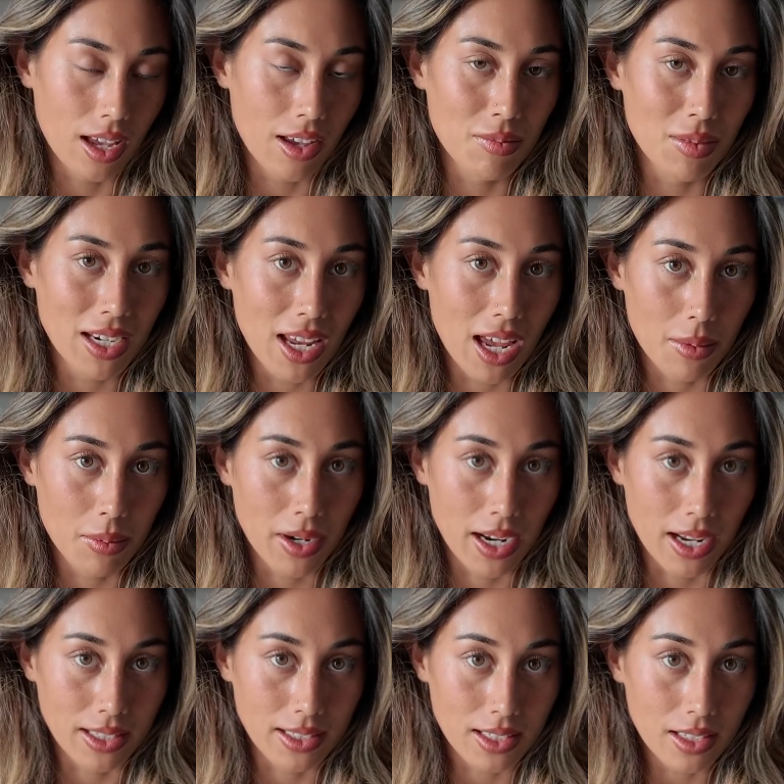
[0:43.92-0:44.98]
I've been
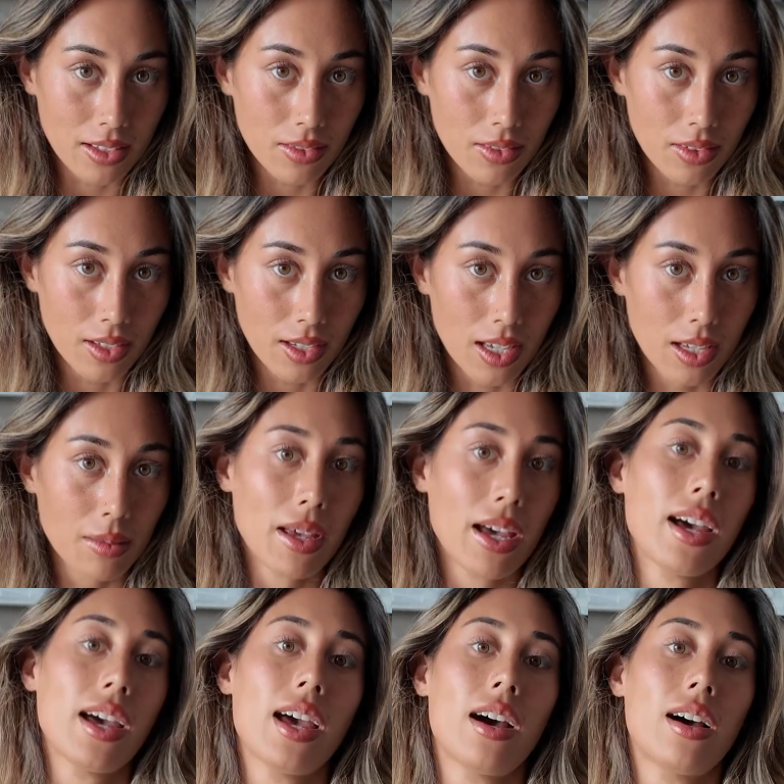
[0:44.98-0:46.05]
apprehensive
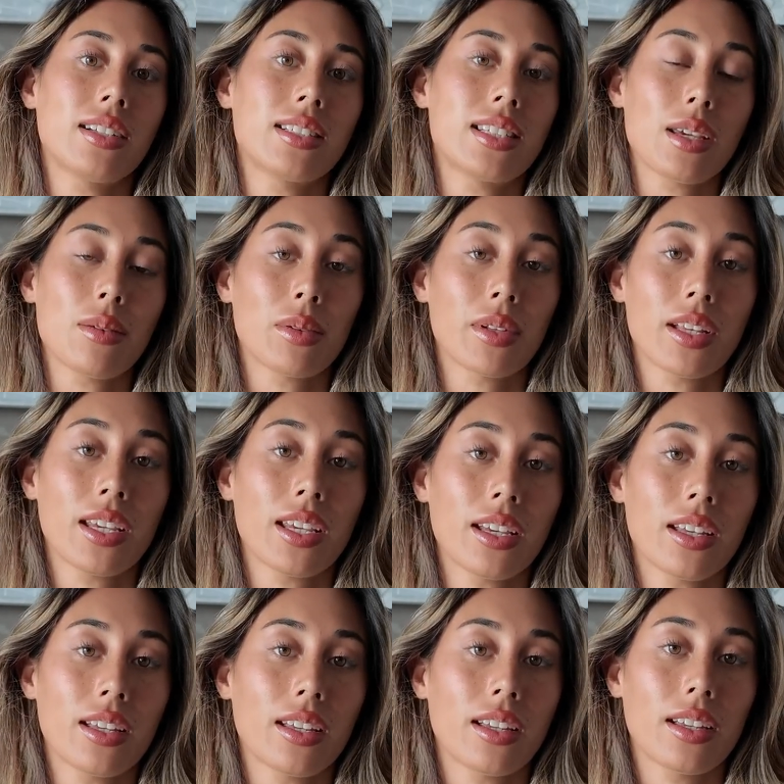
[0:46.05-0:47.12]
about how deeply